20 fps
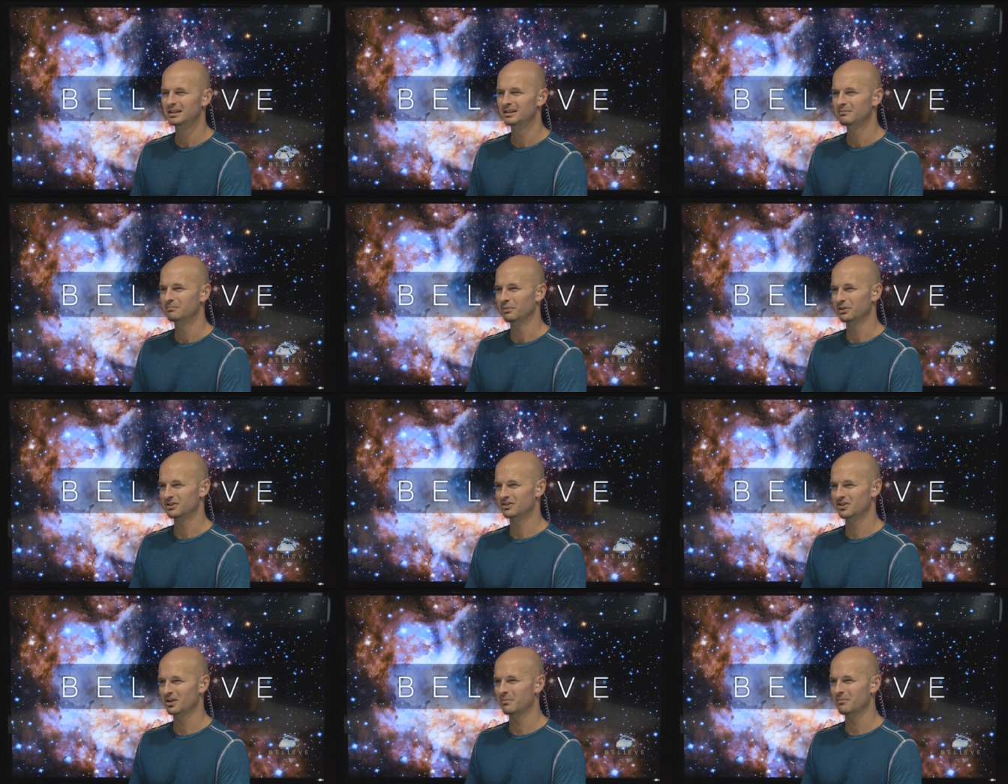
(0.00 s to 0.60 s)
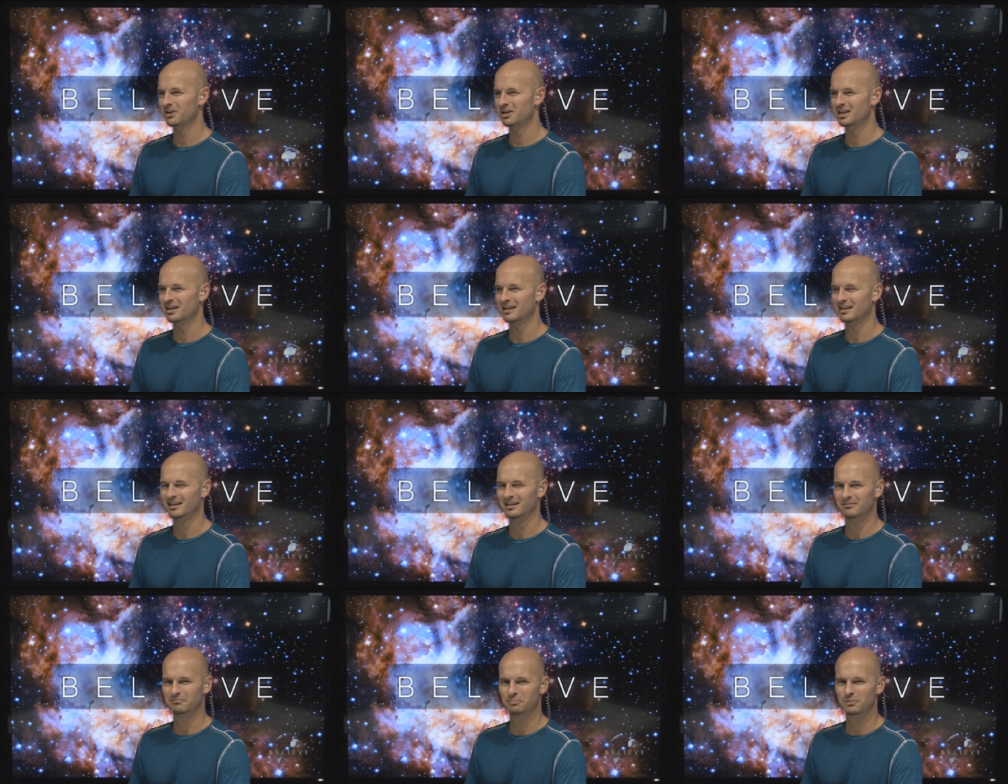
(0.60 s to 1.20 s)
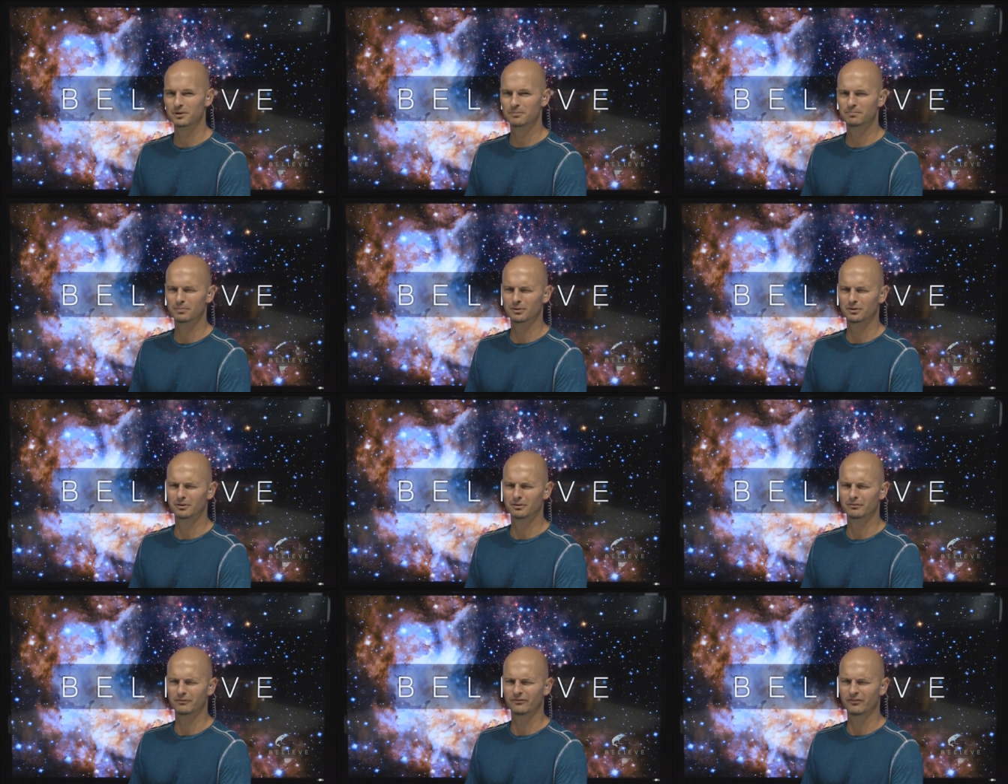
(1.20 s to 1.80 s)
But somebody,
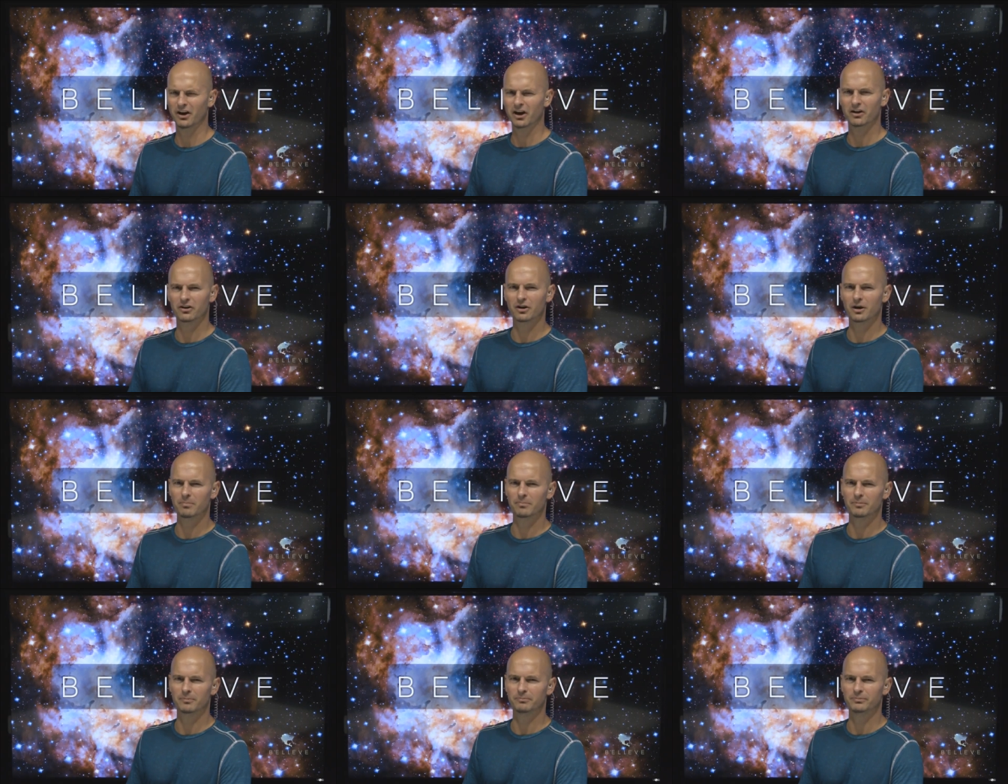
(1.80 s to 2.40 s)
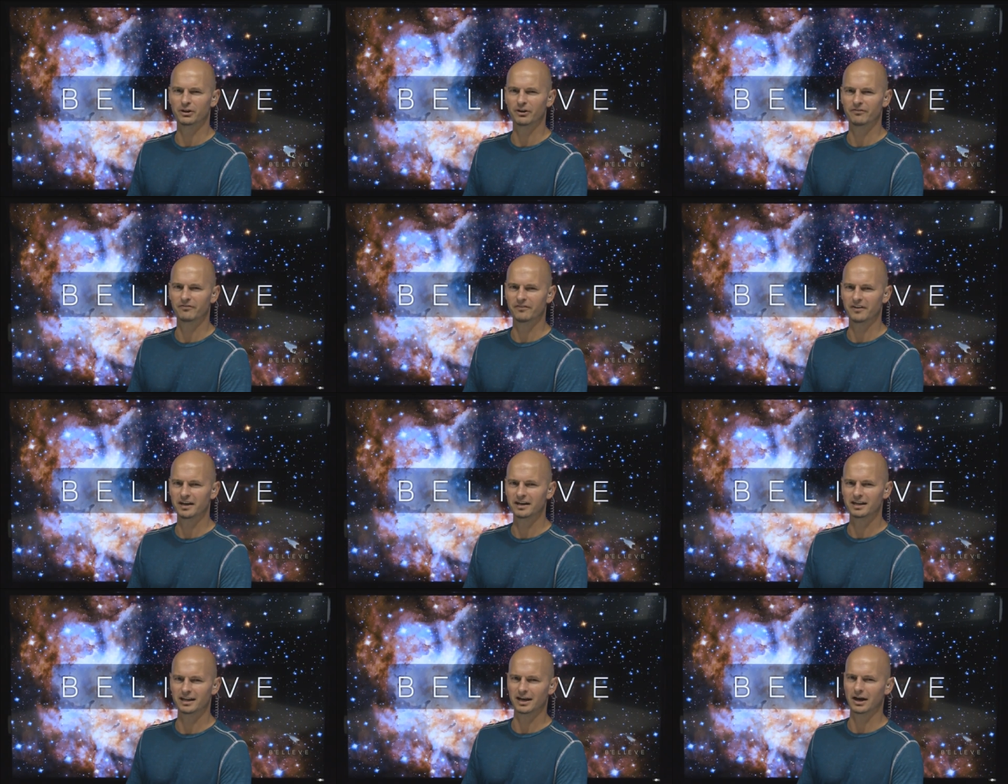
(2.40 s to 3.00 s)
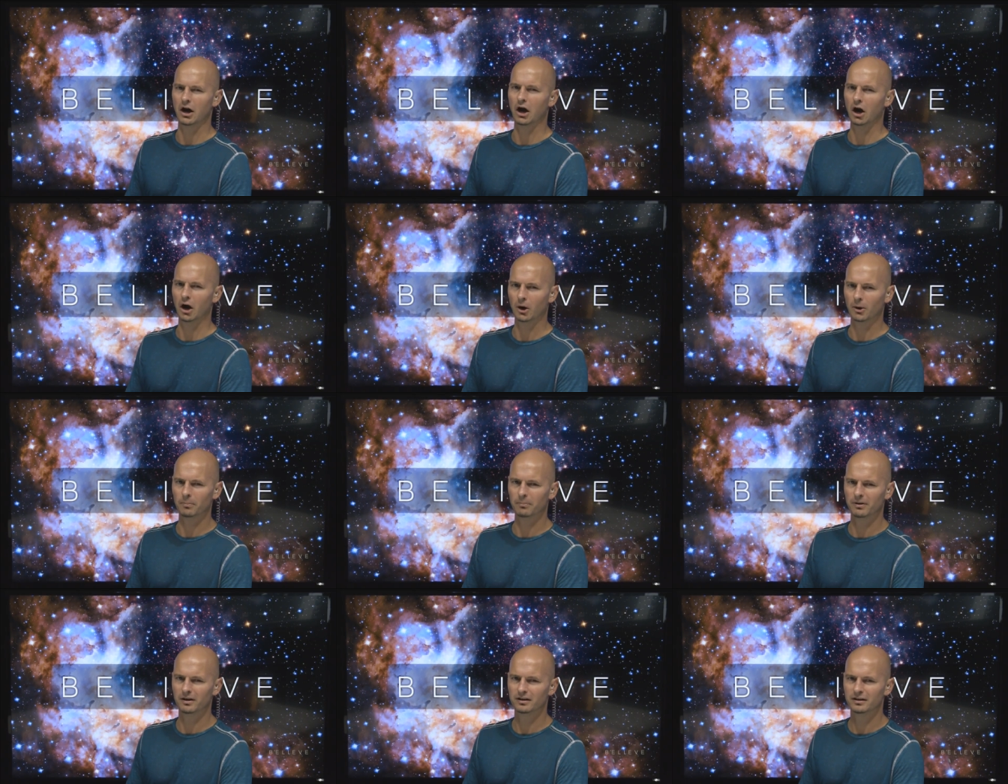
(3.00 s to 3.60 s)
people fired up defending
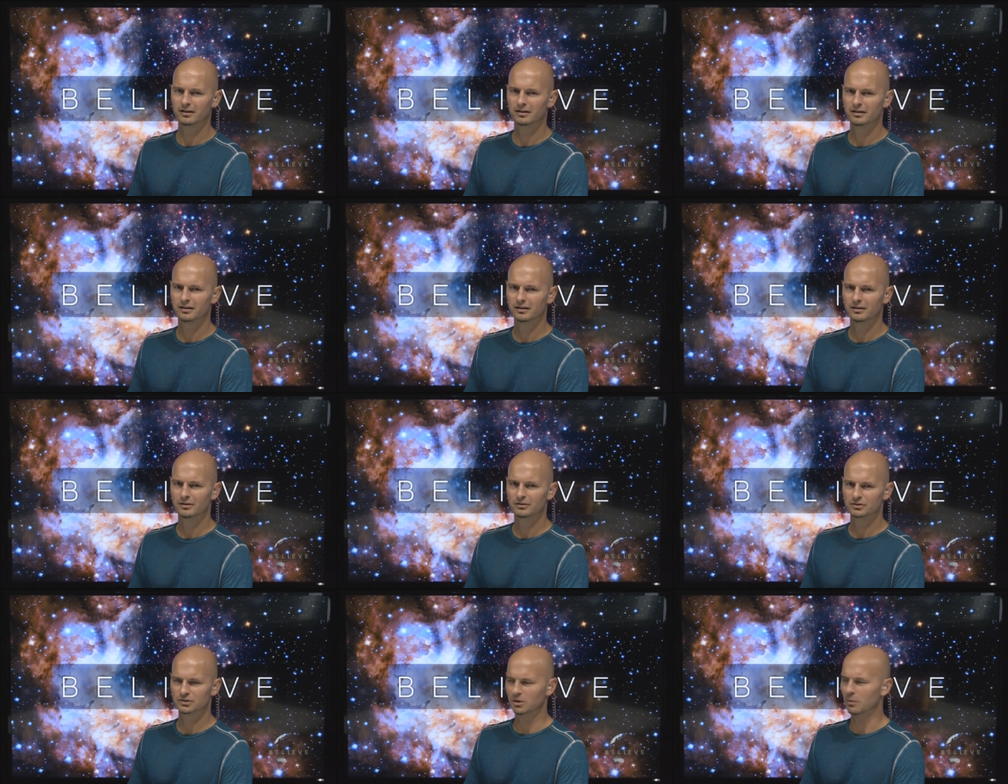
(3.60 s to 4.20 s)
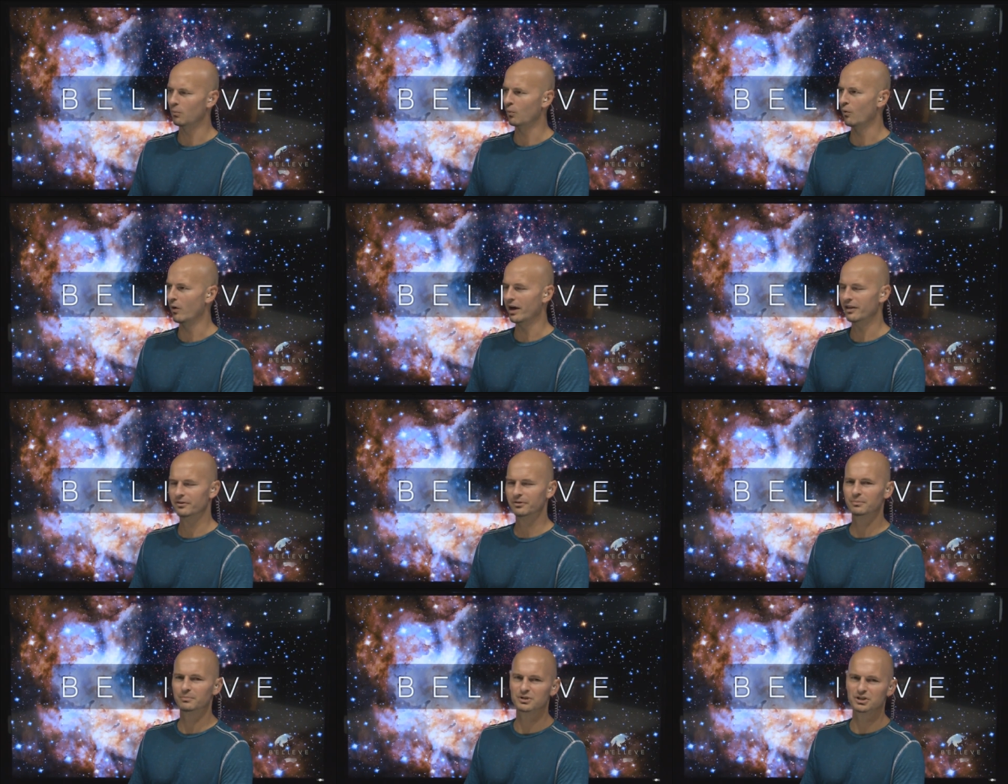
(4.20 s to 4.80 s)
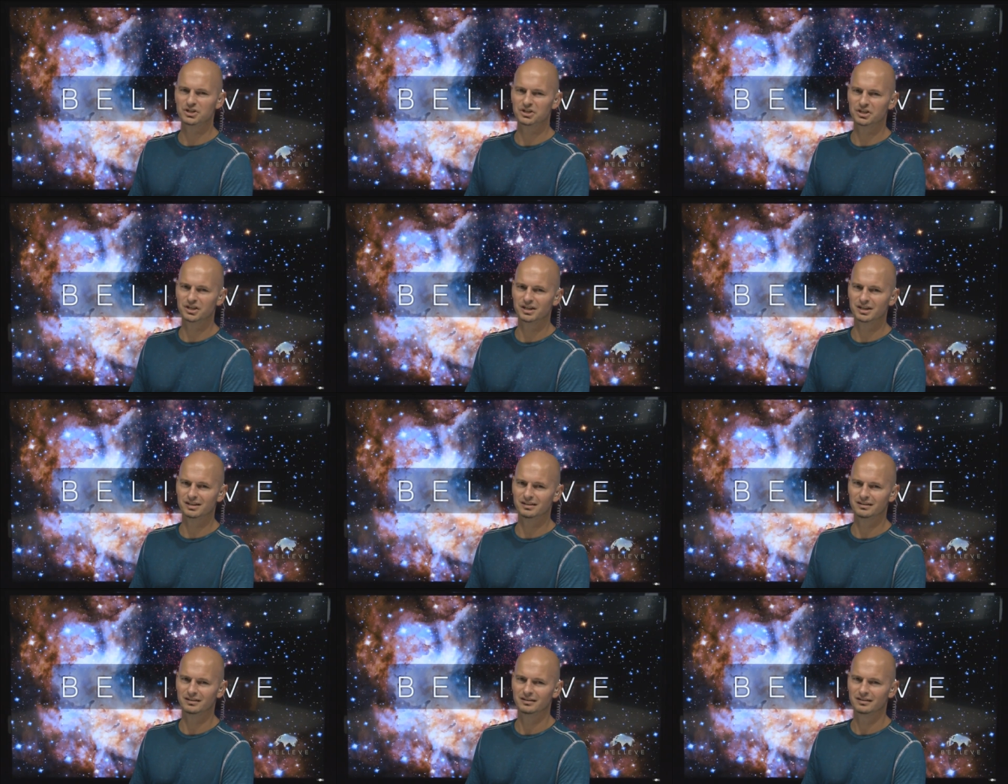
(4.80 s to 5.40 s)
HAARP, some weather
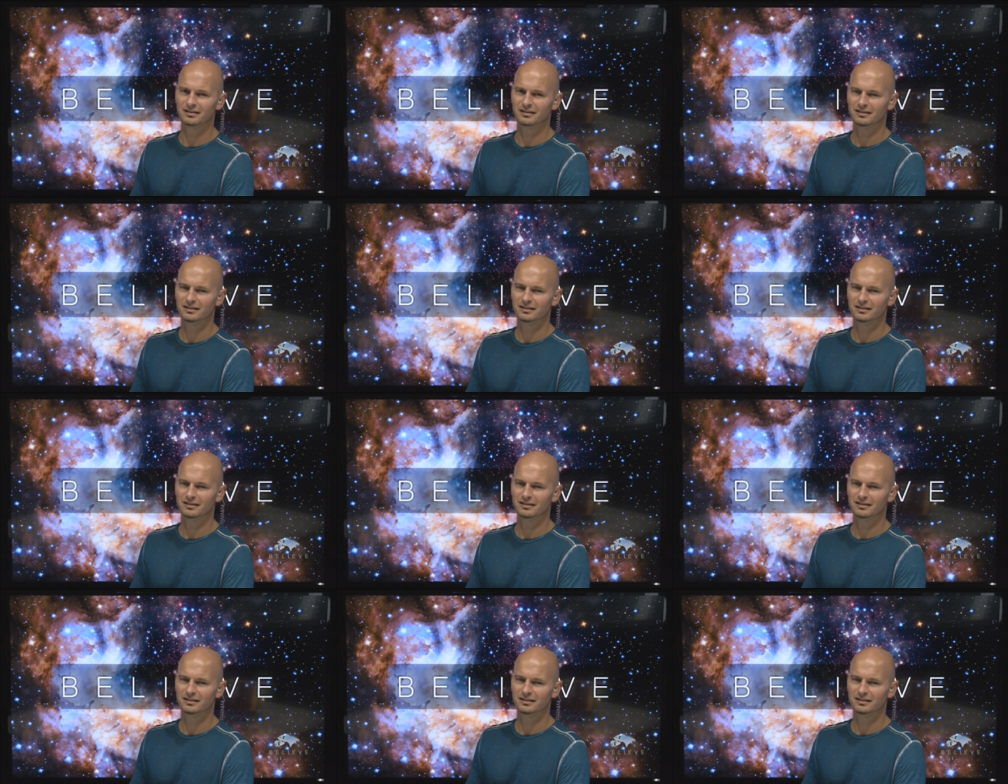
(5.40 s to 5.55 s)
machine.